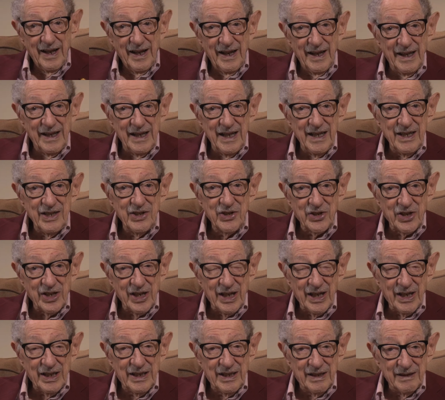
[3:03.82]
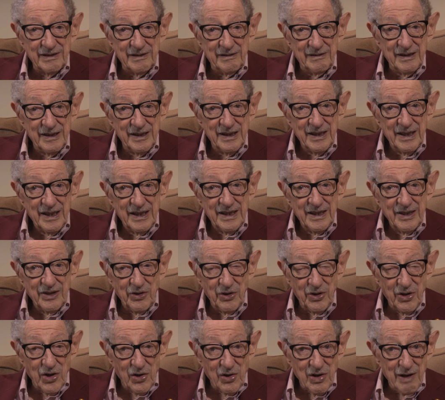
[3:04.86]
And he said,
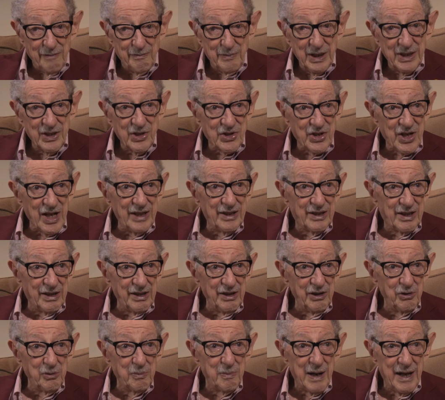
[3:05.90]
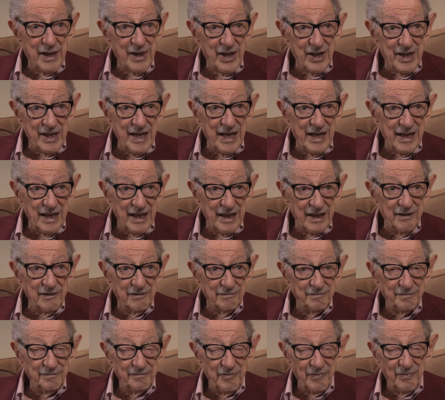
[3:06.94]
you know, I've been sent to you by the dean,
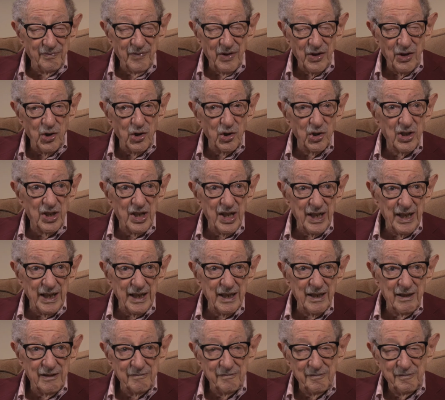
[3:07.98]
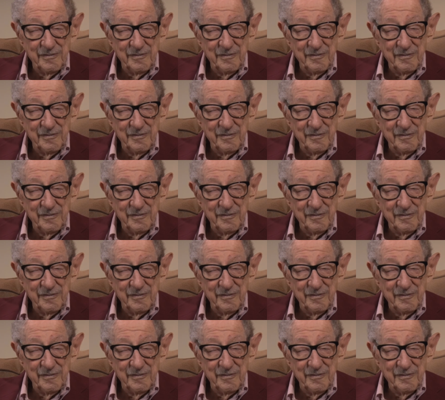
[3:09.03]
your dean.